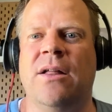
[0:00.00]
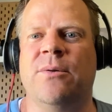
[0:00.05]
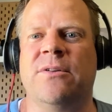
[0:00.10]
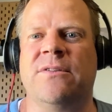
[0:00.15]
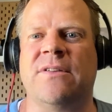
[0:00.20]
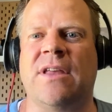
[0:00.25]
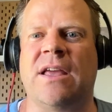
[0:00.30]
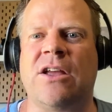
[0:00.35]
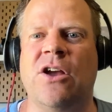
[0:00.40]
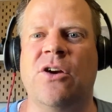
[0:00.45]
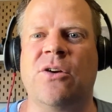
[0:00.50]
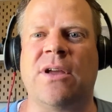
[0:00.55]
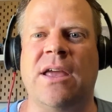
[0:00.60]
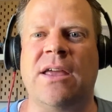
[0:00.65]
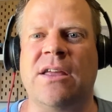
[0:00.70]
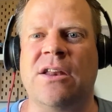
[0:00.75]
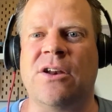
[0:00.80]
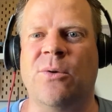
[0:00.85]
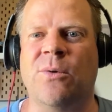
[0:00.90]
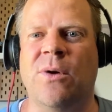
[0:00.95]
It was like, okay,
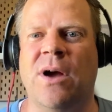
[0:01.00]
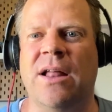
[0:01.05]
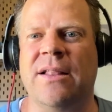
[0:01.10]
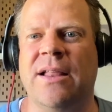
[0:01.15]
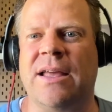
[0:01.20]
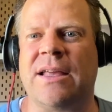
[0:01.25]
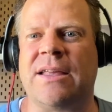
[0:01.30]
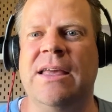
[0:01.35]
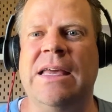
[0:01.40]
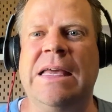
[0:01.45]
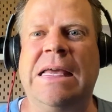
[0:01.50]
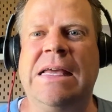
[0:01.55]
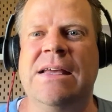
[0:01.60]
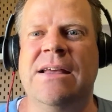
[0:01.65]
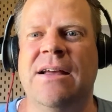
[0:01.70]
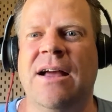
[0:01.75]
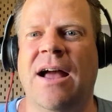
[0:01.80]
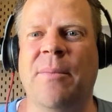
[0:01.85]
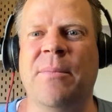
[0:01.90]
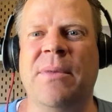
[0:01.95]
you know what? Like
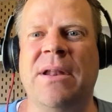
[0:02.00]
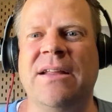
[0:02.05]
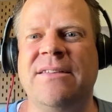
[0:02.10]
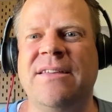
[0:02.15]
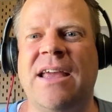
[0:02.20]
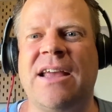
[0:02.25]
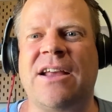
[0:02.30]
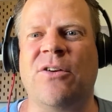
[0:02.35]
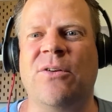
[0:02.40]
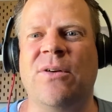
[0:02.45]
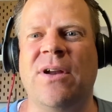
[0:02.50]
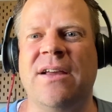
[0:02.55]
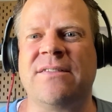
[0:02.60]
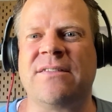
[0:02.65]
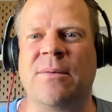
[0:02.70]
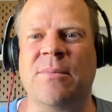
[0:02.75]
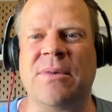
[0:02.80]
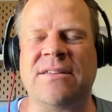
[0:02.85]
I'm going to take a risk.